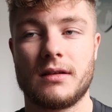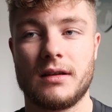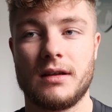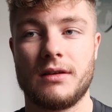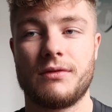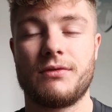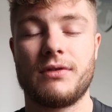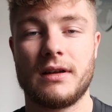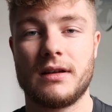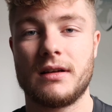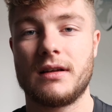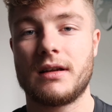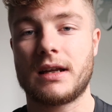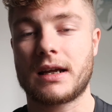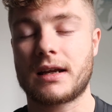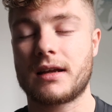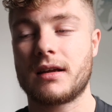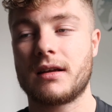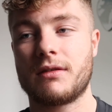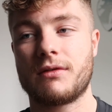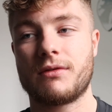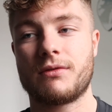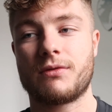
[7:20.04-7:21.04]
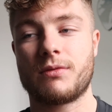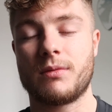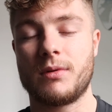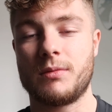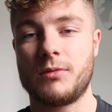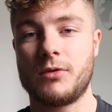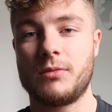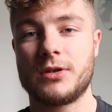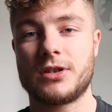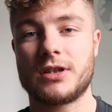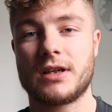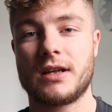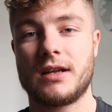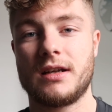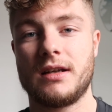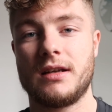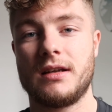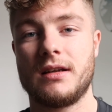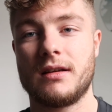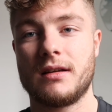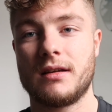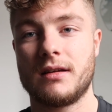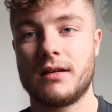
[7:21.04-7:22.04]
You feel like from the moment you get
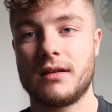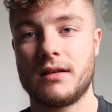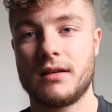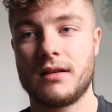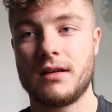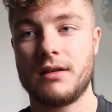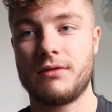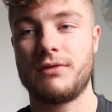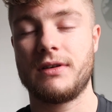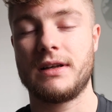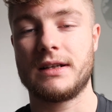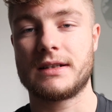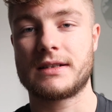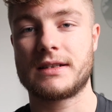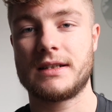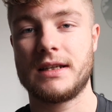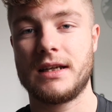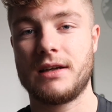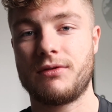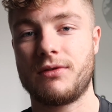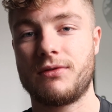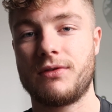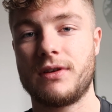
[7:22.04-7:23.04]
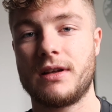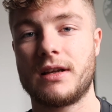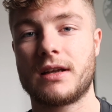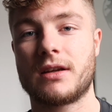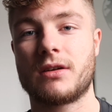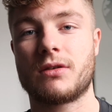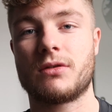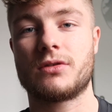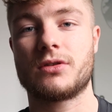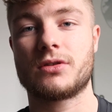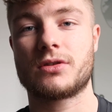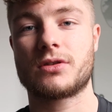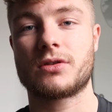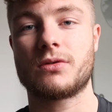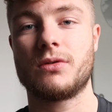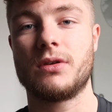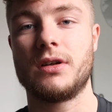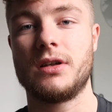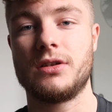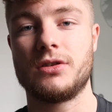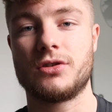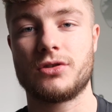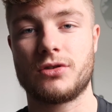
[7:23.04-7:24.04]
in, you feel safe, you feel like you're just
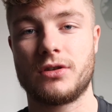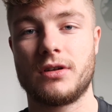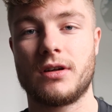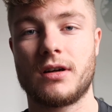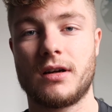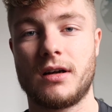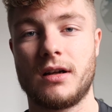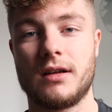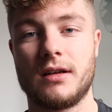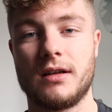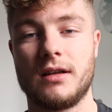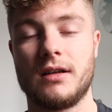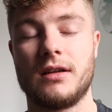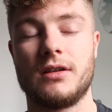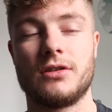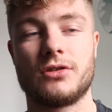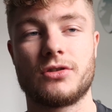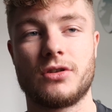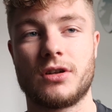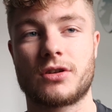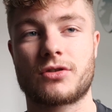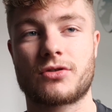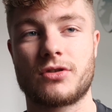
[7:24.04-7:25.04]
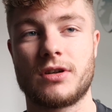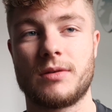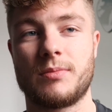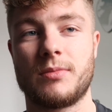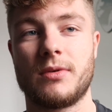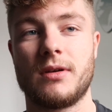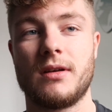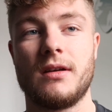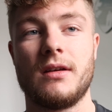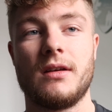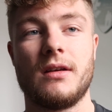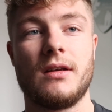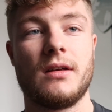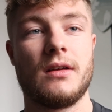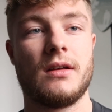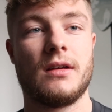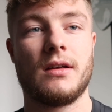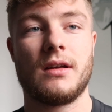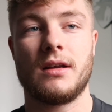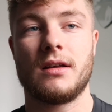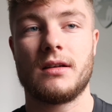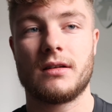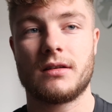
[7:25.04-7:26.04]
going to enjoy your holiday, enjoy your trip.
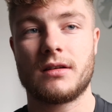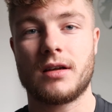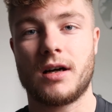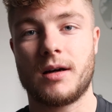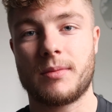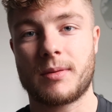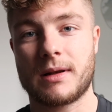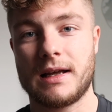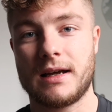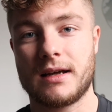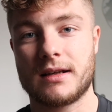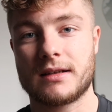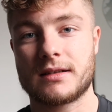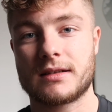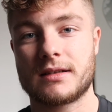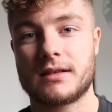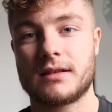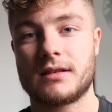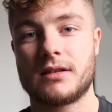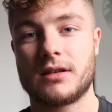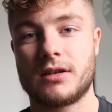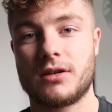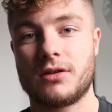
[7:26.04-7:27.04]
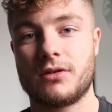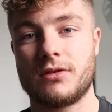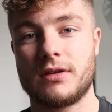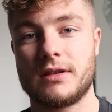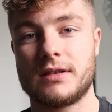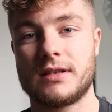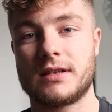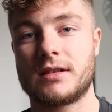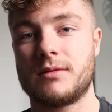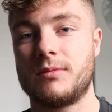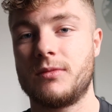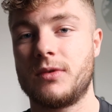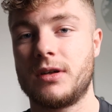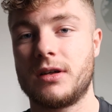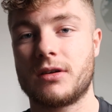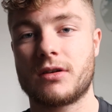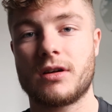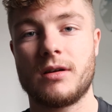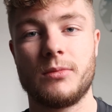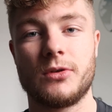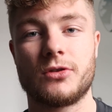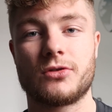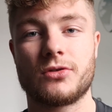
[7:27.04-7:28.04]
Top class security system when you're
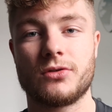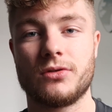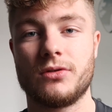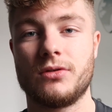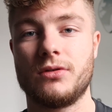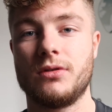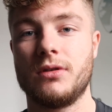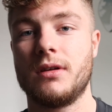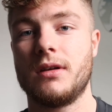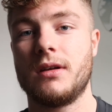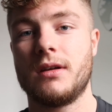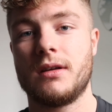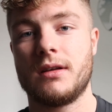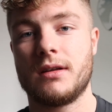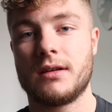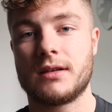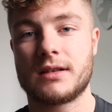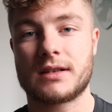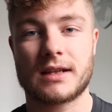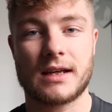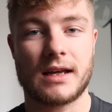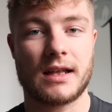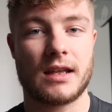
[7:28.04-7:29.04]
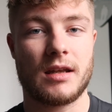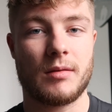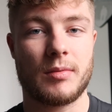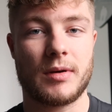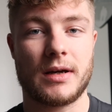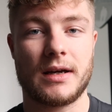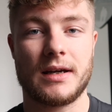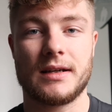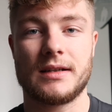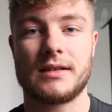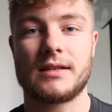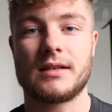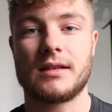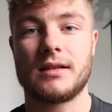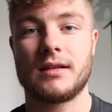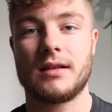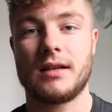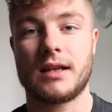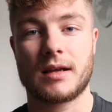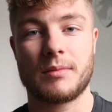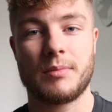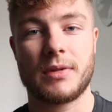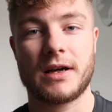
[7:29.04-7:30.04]
coming through. Scan the bags,
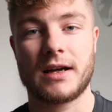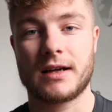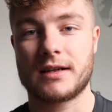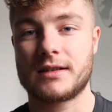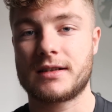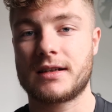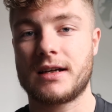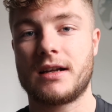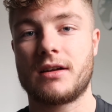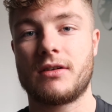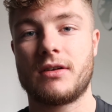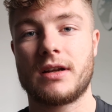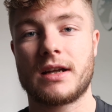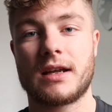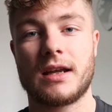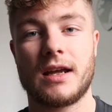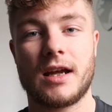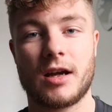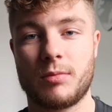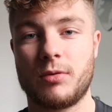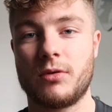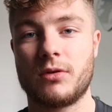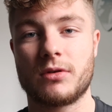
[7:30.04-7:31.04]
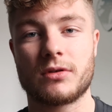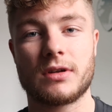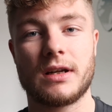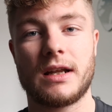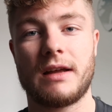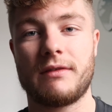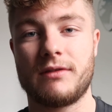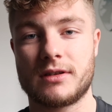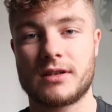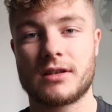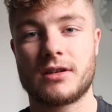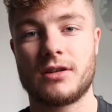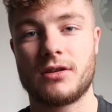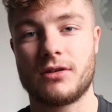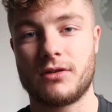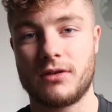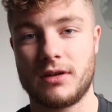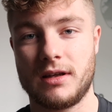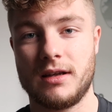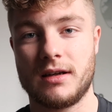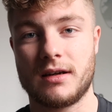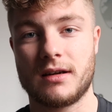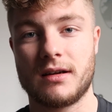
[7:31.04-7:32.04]
like bag scanner, like airport level
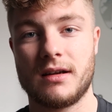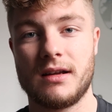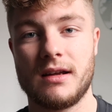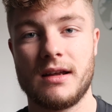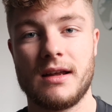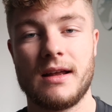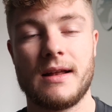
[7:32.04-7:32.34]
security here.